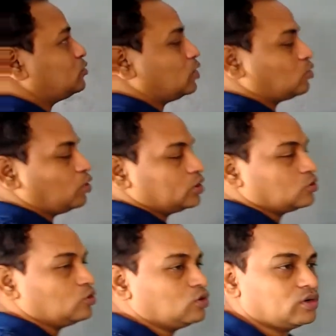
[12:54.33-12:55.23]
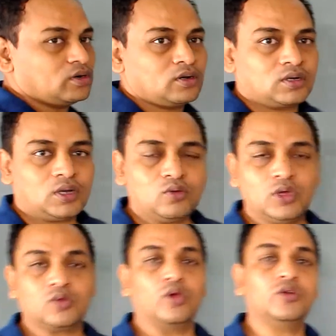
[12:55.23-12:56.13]
we are
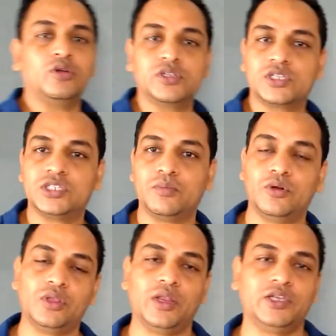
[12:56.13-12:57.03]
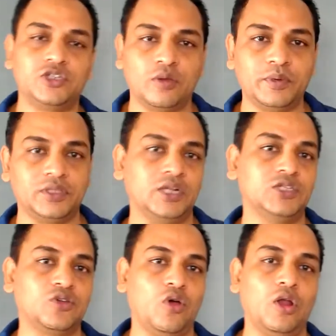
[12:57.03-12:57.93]
going to discuss about the next topic, that
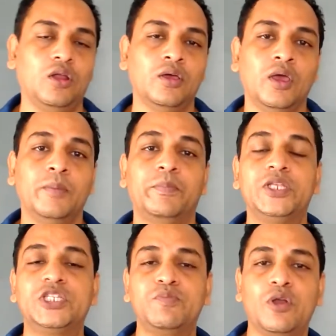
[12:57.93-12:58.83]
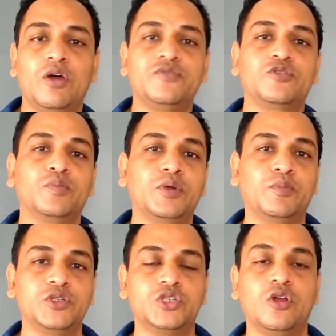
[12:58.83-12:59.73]
is called principle of
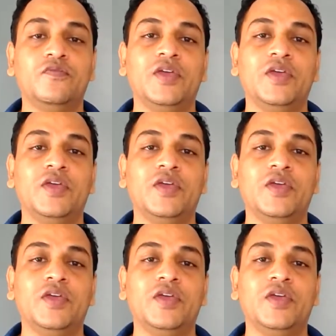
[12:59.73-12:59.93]
superposition of